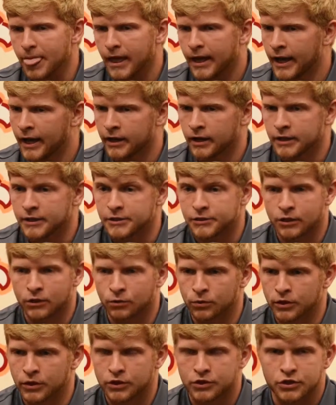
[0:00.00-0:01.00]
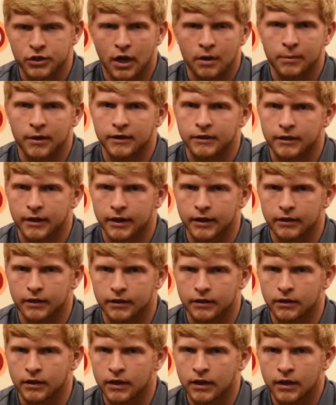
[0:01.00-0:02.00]
And he's done a really good job, I think,
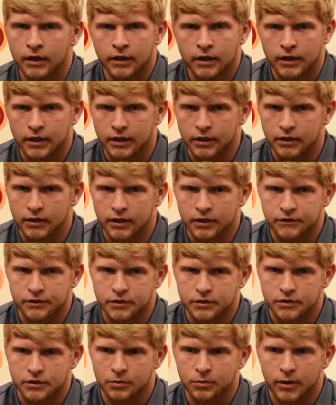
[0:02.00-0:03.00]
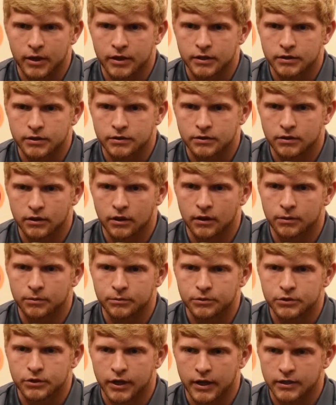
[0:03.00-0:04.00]
and he gives us the best
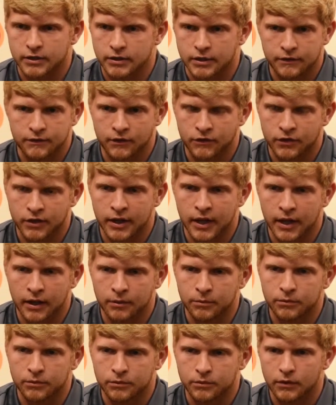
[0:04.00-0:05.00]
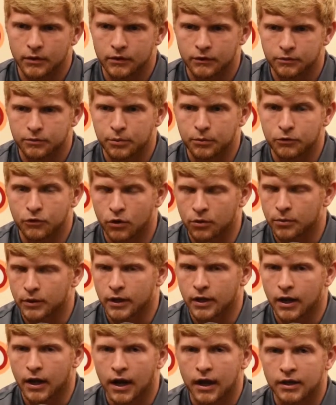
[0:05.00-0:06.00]
chance in every game of performing
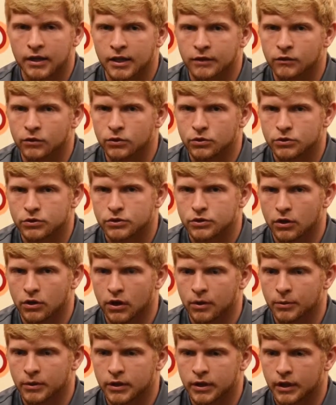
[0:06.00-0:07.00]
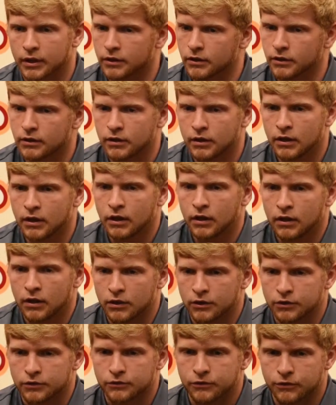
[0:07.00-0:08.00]
at a high level. So, I mean, yeah,
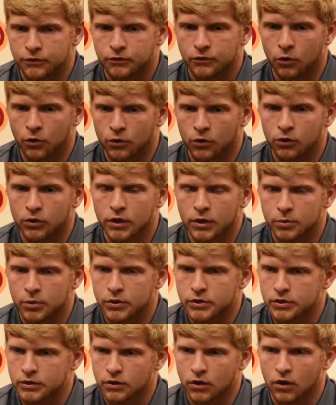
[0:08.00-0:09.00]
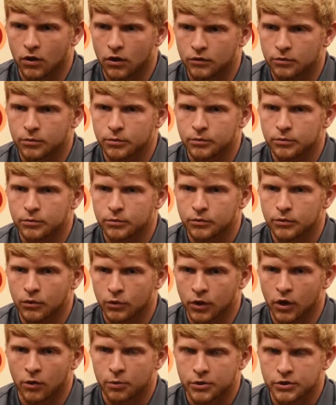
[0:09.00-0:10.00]
there's 4 goalkeepers, and all of them,
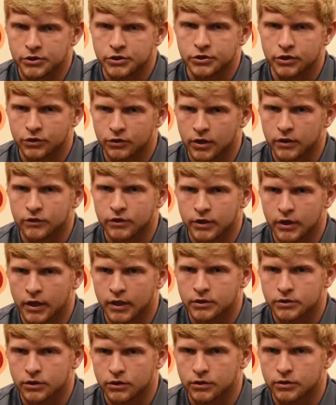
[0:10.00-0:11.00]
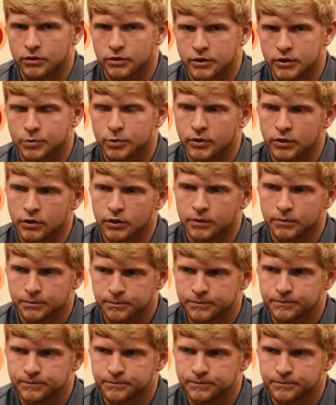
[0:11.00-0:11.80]
we all push each other every day, so it's been good.